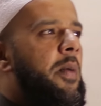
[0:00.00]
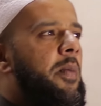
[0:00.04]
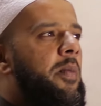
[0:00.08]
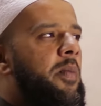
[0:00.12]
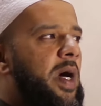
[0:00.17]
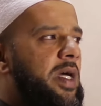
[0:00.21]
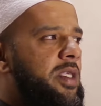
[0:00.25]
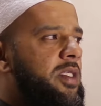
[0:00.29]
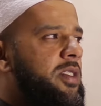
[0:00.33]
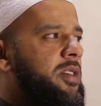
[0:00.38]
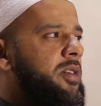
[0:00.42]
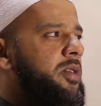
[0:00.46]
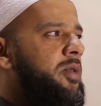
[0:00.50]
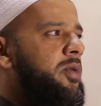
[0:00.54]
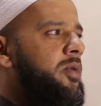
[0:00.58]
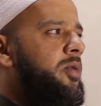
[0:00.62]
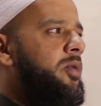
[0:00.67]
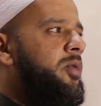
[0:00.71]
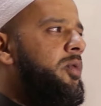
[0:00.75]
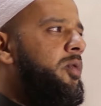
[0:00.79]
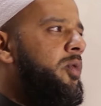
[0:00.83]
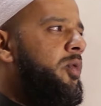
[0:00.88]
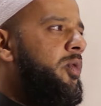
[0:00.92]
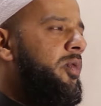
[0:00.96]
But
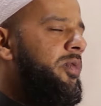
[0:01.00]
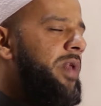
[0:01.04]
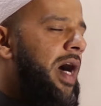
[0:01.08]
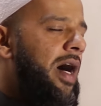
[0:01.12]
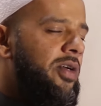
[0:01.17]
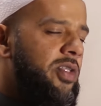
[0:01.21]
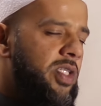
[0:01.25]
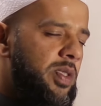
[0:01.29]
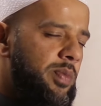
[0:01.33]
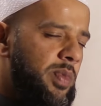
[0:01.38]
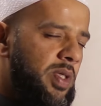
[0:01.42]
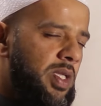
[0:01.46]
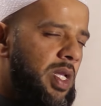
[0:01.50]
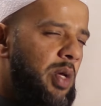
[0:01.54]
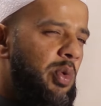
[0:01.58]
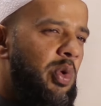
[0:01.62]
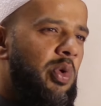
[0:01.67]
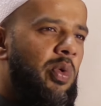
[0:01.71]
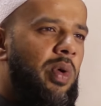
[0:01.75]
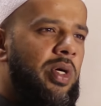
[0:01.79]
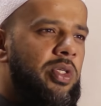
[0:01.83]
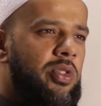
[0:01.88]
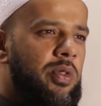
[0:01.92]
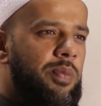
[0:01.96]
ultimately, we
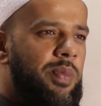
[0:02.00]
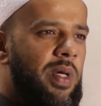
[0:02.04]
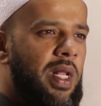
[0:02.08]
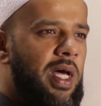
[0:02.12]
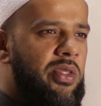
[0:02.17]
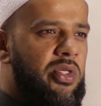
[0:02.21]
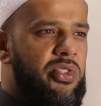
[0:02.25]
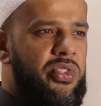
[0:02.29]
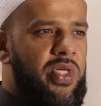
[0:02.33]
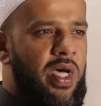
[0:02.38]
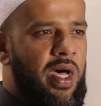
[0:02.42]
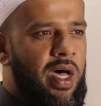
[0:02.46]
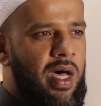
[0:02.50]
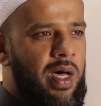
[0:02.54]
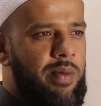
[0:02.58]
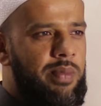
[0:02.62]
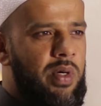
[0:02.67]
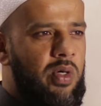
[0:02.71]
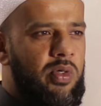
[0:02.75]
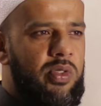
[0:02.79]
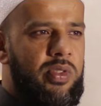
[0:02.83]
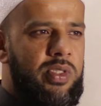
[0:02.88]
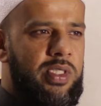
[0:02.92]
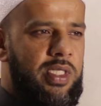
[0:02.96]
want to be like the Sahaba
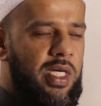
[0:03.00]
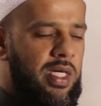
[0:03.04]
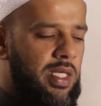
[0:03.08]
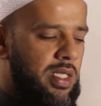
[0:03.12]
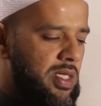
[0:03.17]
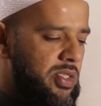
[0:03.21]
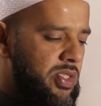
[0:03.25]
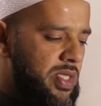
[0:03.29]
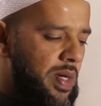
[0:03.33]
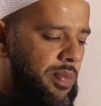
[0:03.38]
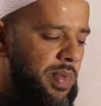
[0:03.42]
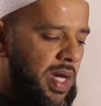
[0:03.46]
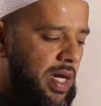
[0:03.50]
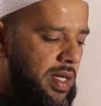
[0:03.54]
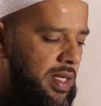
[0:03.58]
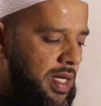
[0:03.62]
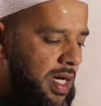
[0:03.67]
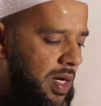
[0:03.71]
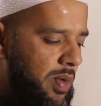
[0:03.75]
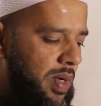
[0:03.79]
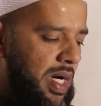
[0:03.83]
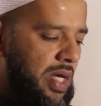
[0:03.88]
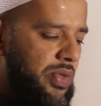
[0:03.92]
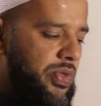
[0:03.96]
who said,
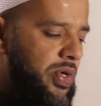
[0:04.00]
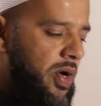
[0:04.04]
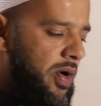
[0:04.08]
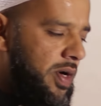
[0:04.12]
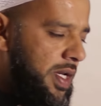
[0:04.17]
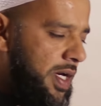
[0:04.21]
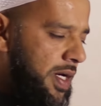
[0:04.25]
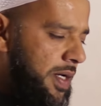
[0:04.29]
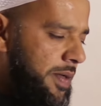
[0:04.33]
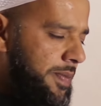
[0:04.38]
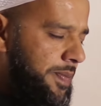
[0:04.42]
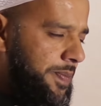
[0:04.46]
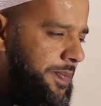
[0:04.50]
Sami'na wa ata'na.